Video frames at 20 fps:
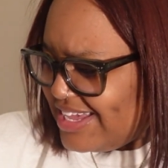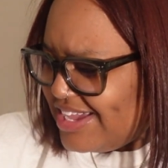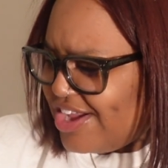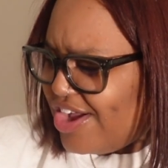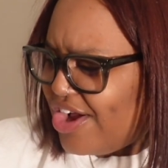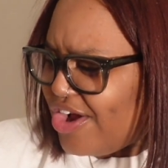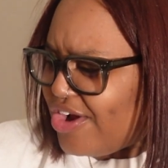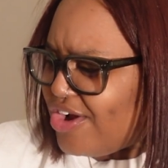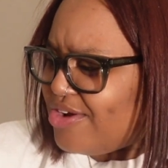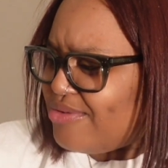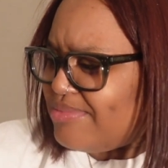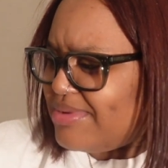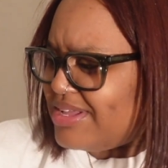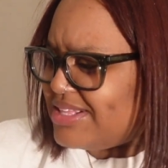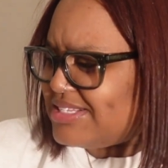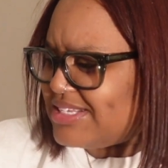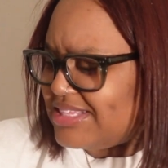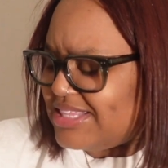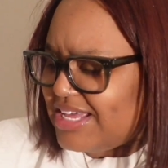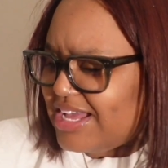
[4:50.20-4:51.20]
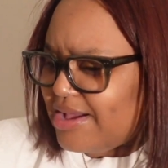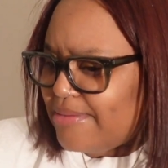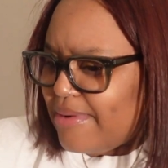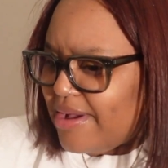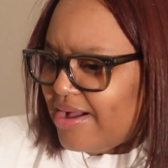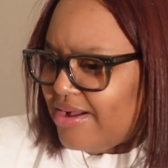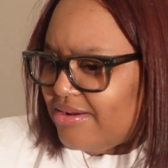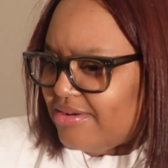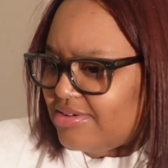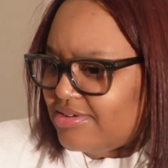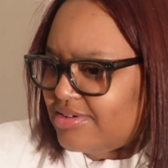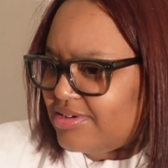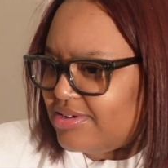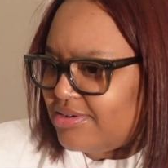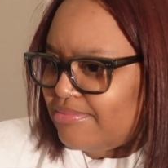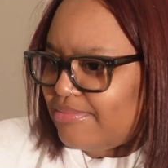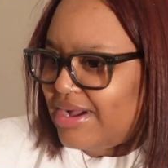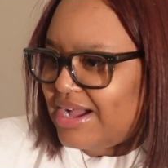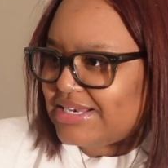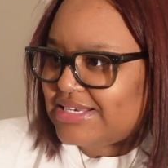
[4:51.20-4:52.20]
hurt me to think about
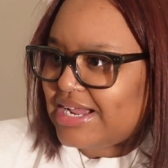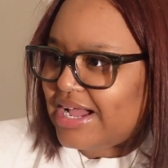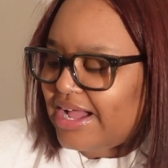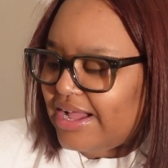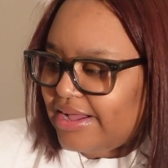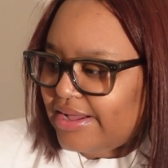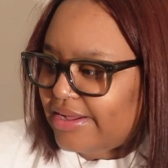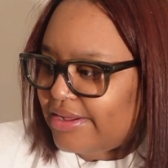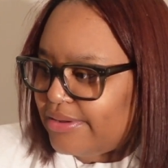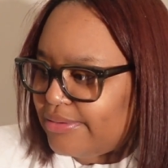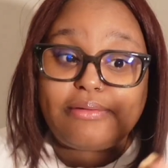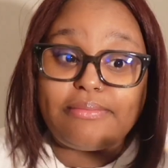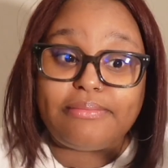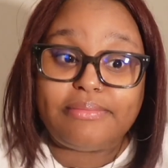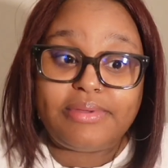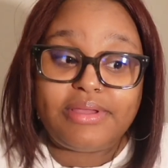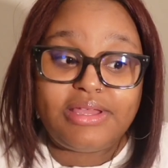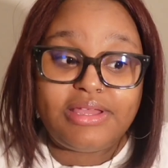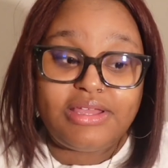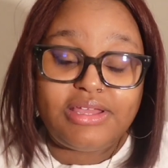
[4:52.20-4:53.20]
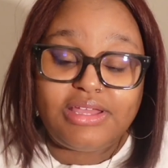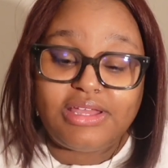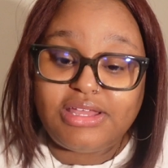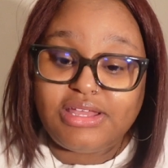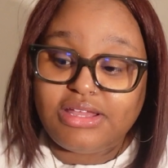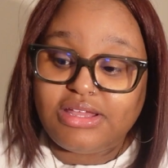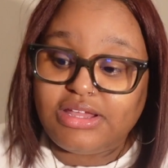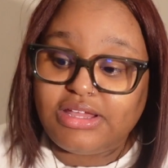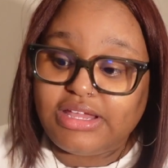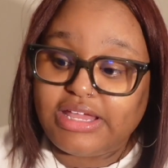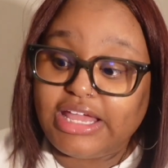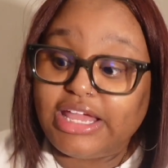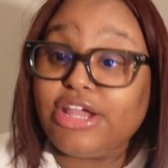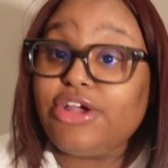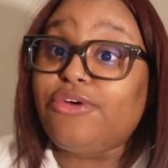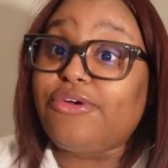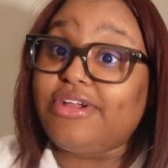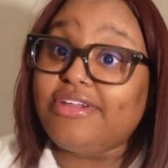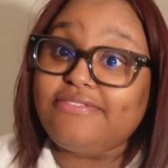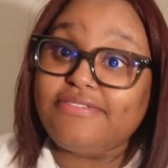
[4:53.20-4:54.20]
my time in
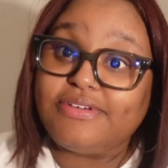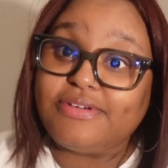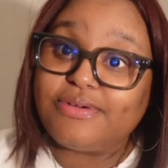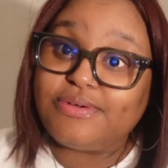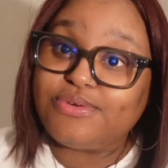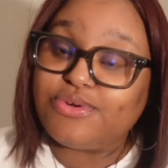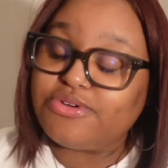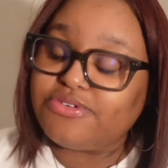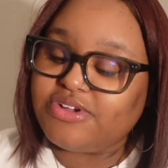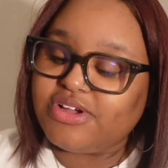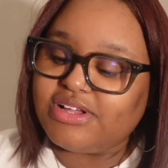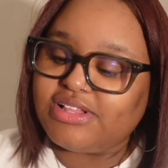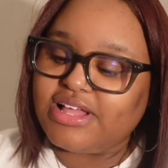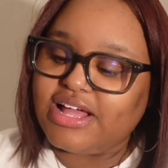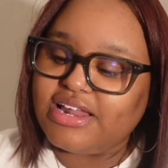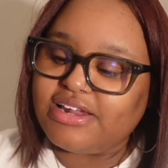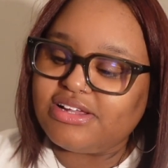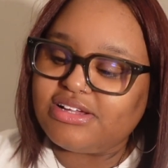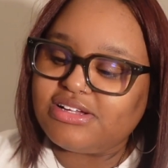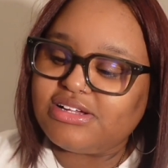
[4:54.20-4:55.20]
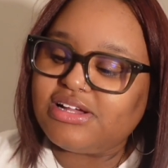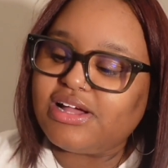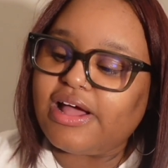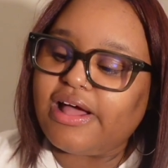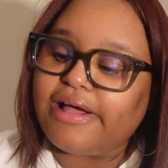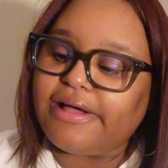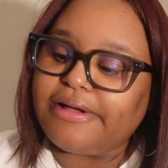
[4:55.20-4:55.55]
Greenville, North Carolina,